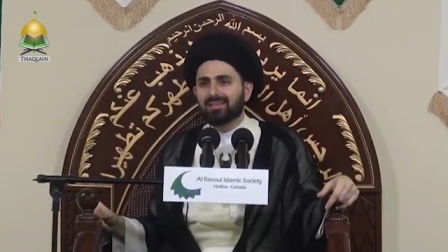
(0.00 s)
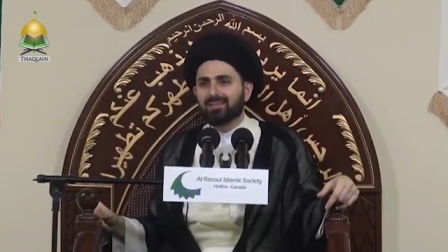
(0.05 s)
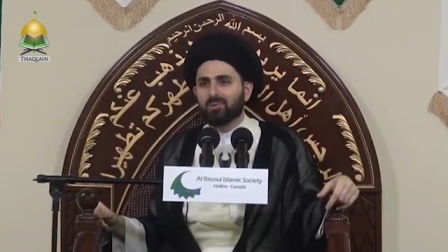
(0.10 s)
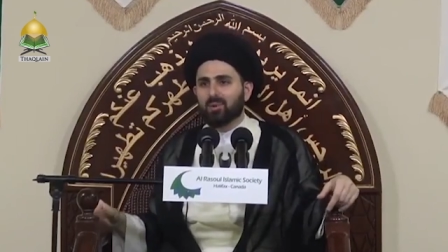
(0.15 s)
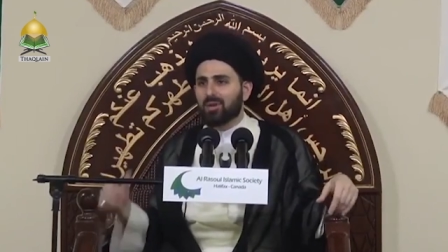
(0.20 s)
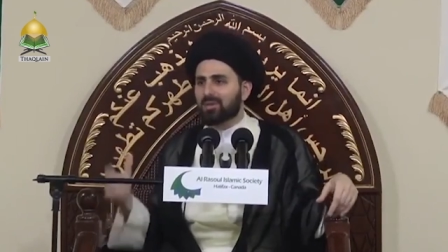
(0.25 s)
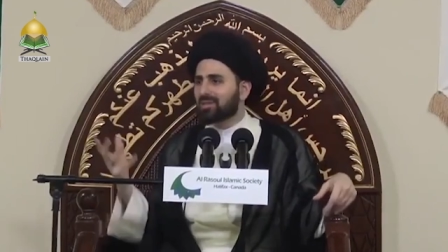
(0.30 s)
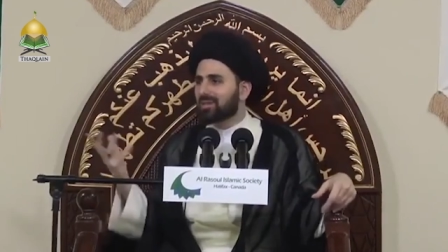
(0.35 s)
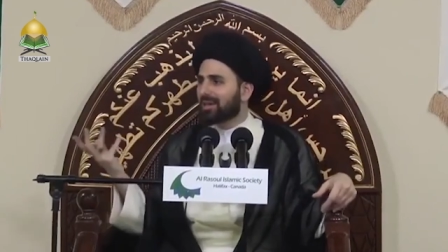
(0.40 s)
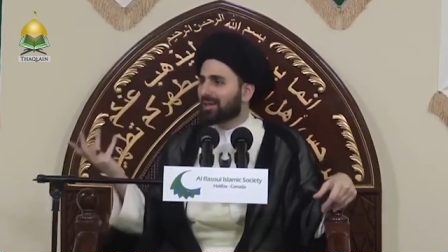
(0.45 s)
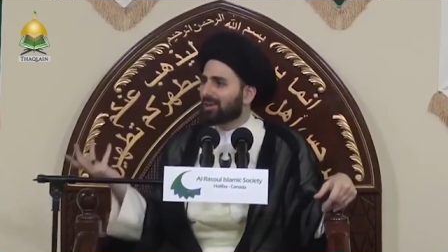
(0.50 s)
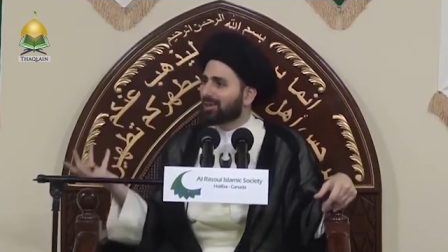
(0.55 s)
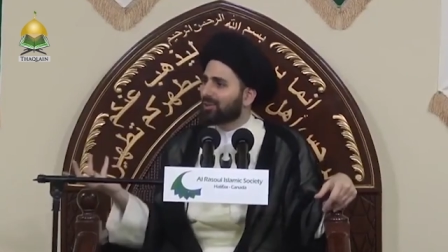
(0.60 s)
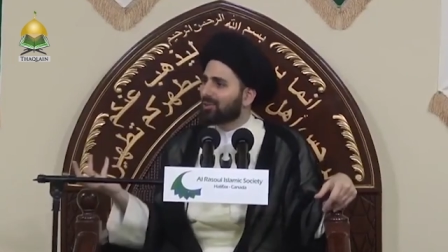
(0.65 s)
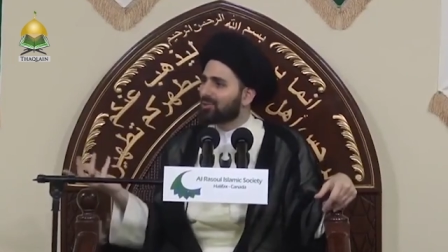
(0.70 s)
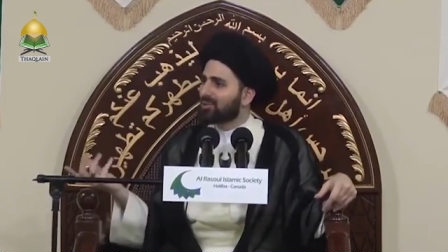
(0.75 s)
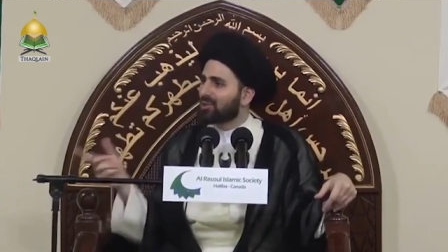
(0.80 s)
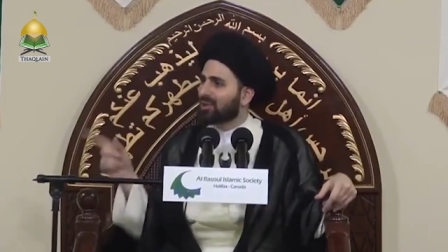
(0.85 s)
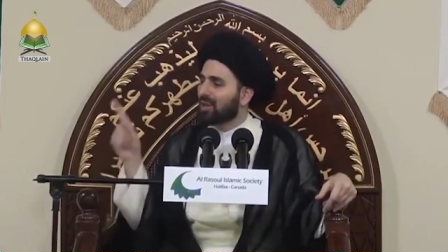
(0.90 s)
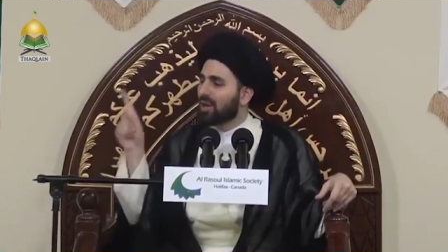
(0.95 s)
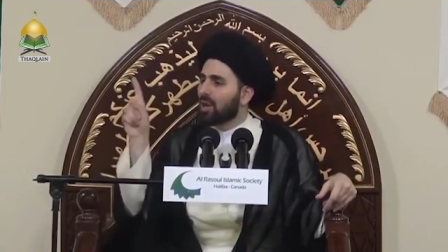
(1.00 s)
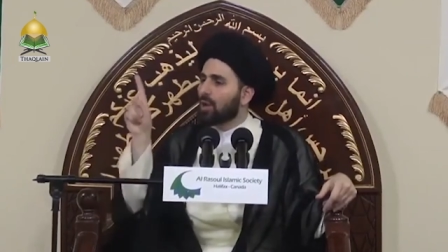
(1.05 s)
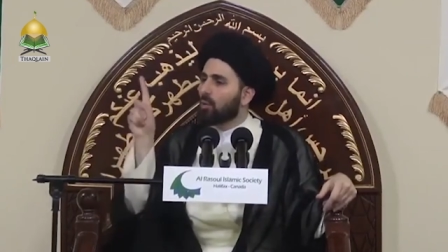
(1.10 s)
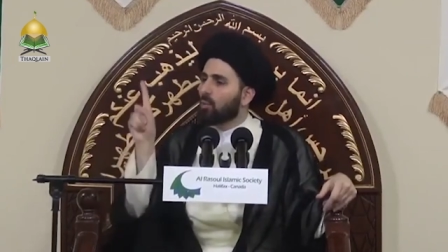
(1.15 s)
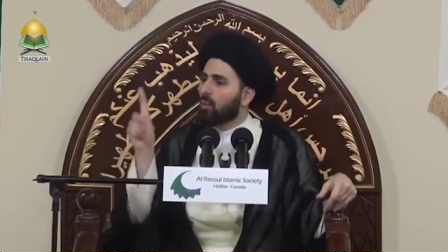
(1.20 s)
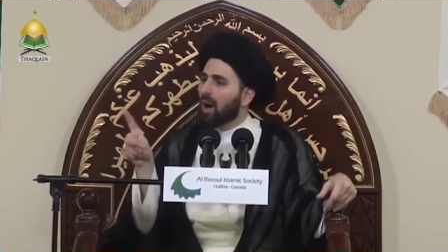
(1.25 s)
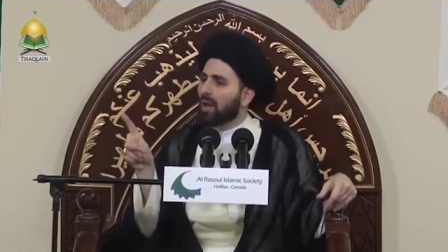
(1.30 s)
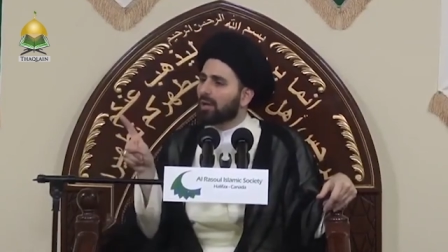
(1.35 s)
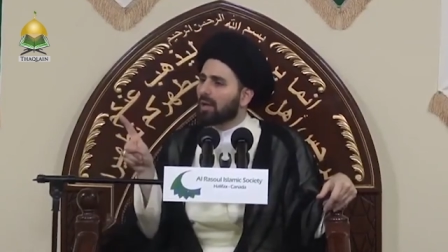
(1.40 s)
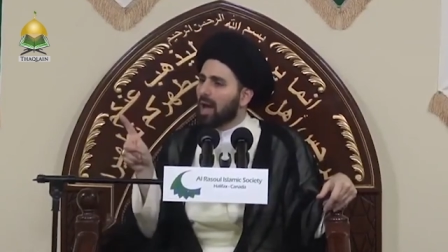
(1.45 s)
What is the conclusion?
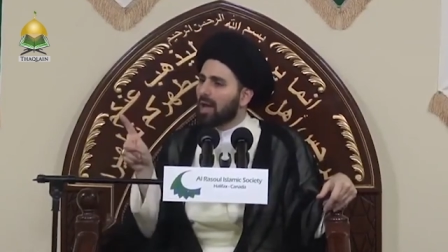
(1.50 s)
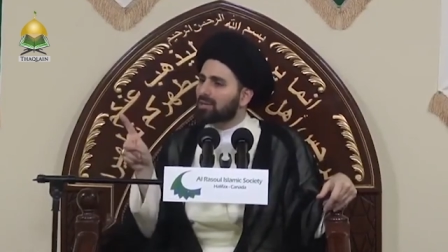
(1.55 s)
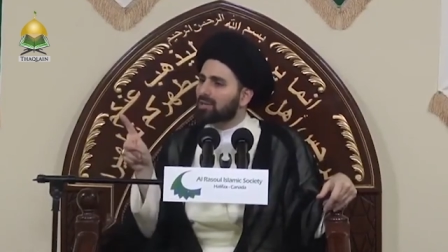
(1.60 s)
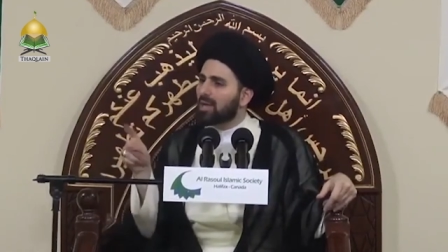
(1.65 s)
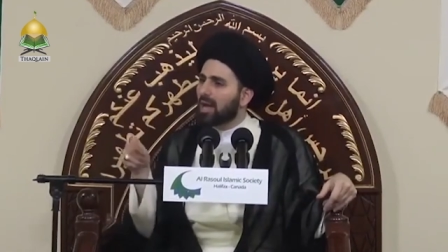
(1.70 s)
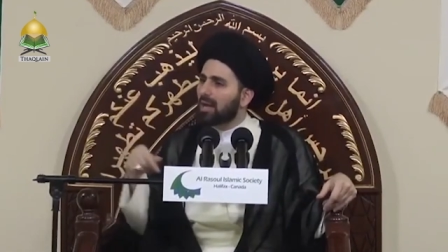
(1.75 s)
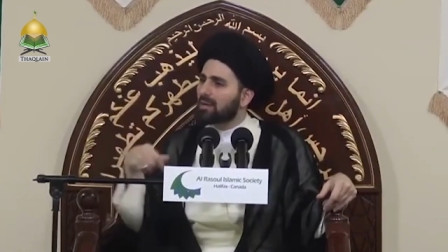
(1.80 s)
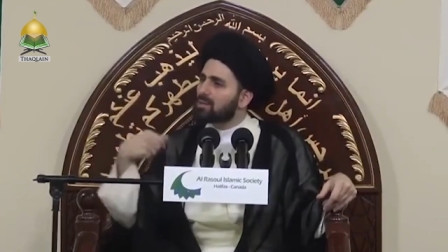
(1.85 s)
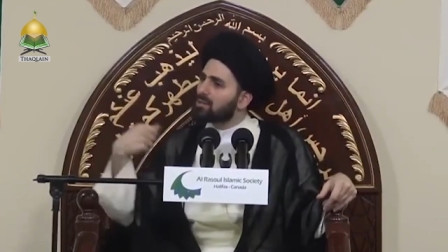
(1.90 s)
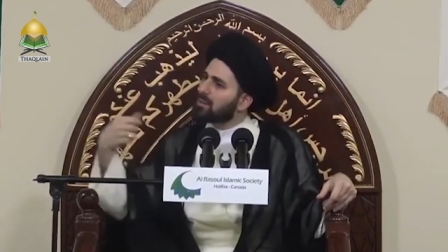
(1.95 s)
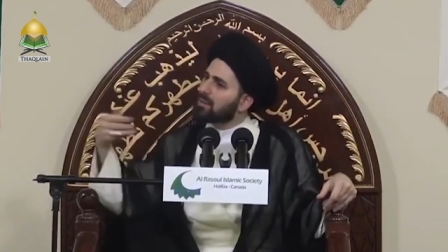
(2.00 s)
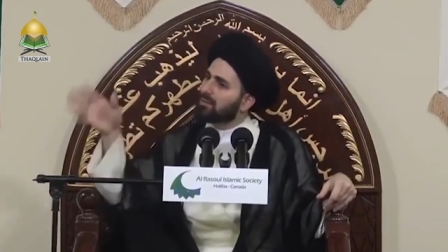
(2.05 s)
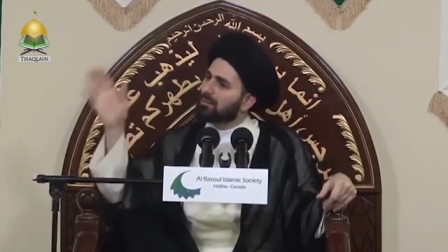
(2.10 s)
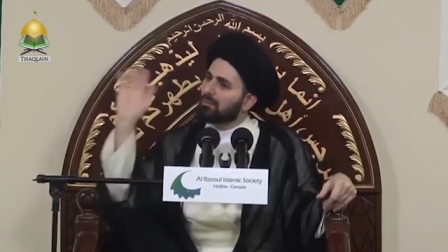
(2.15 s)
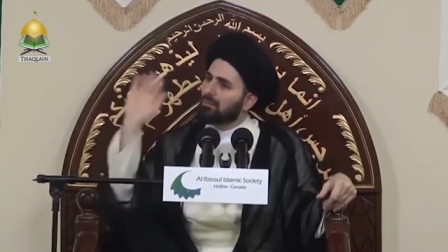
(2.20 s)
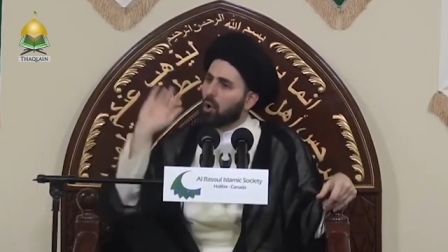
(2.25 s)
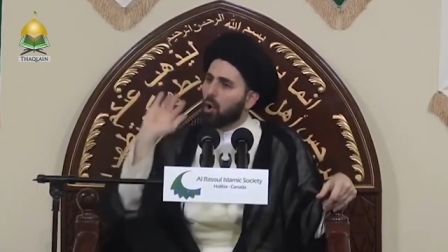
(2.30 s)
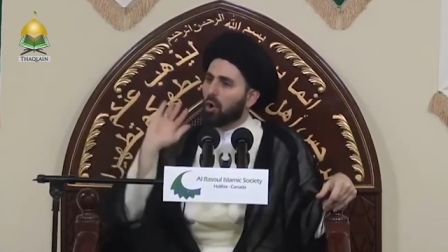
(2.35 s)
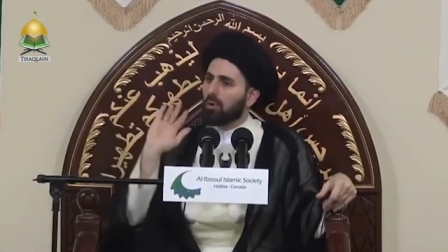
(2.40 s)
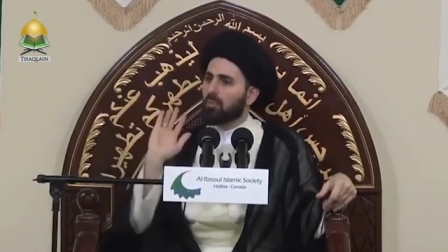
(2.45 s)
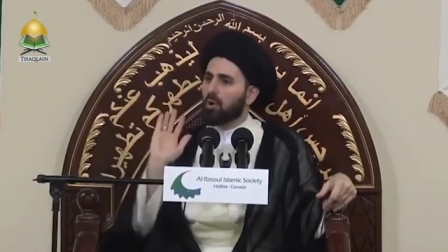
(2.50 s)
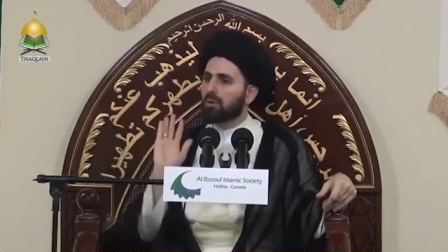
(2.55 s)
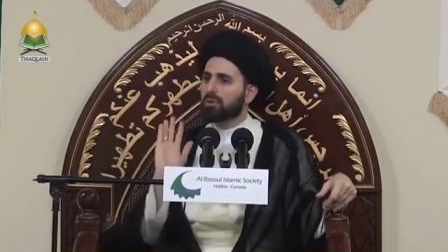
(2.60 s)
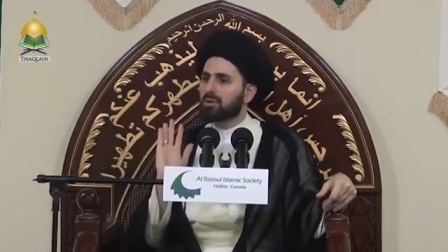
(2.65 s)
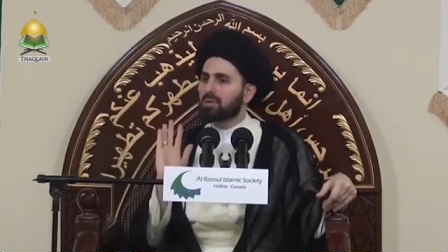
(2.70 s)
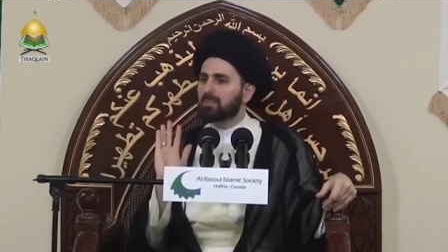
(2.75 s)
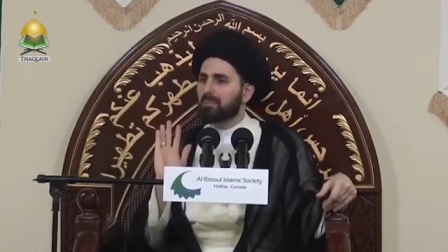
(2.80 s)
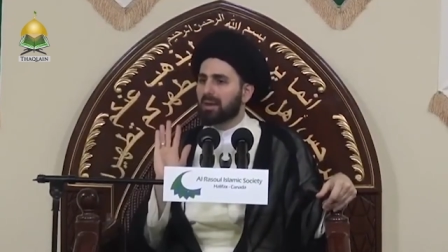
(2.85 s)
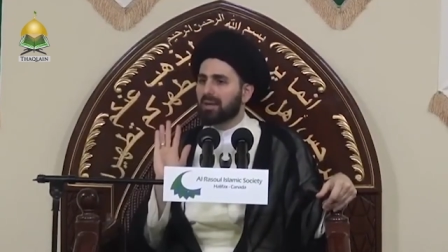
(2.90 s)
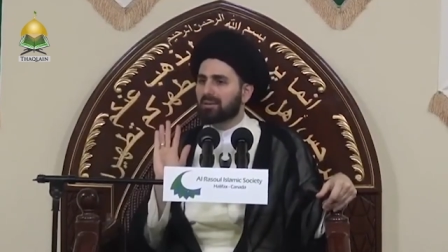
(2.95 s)
One law says
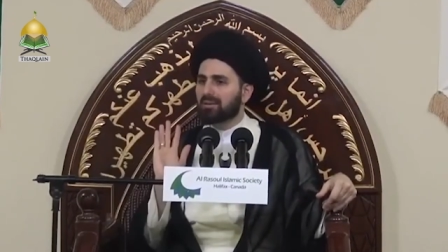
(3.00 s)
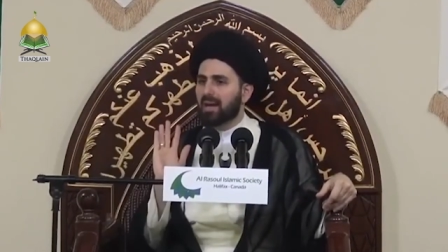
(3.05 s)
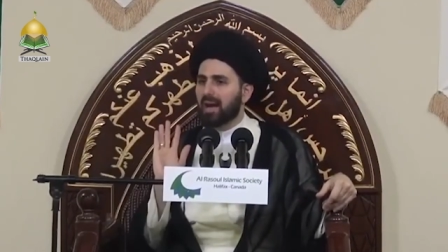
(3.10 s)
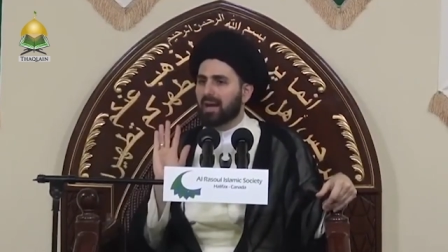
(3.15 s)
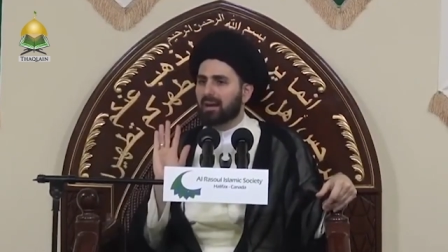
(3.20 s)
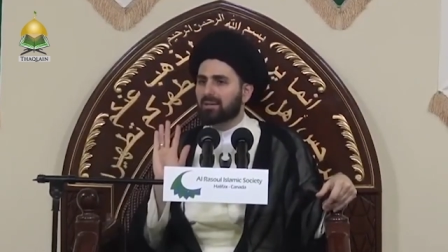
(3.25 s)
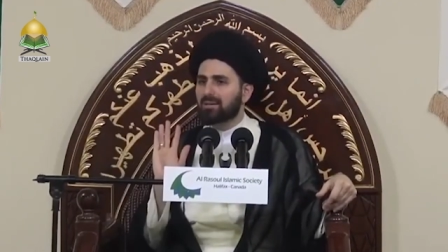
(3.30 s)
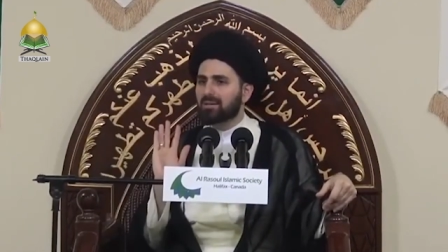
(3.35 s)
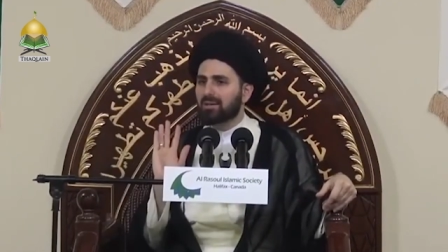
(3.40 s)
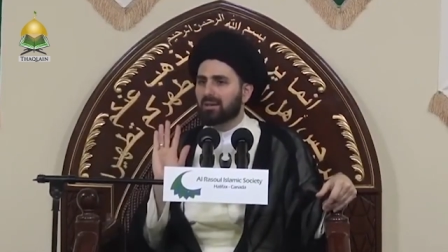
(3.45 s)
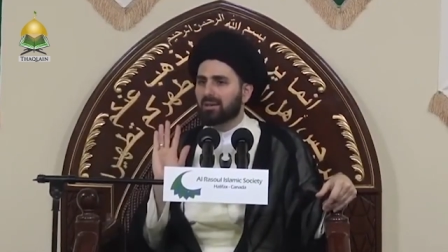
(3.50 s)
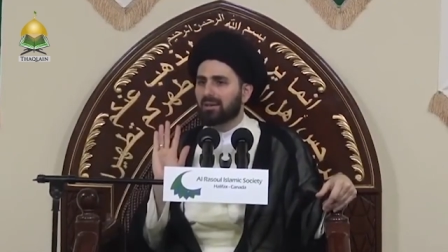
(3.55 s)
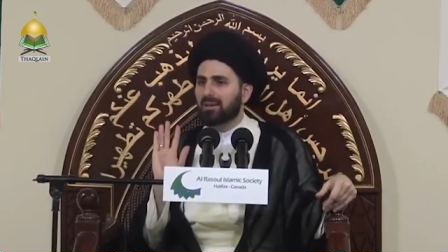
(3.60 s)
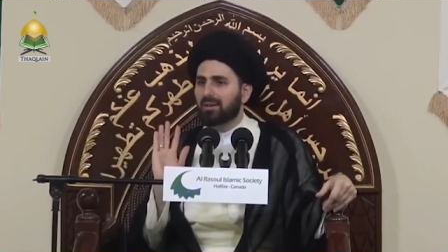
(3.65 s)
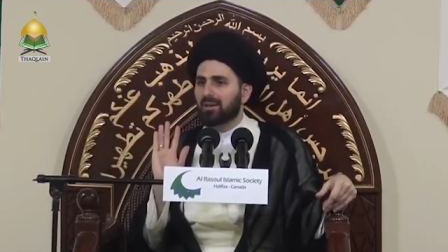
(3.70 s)
homeowners pay tax.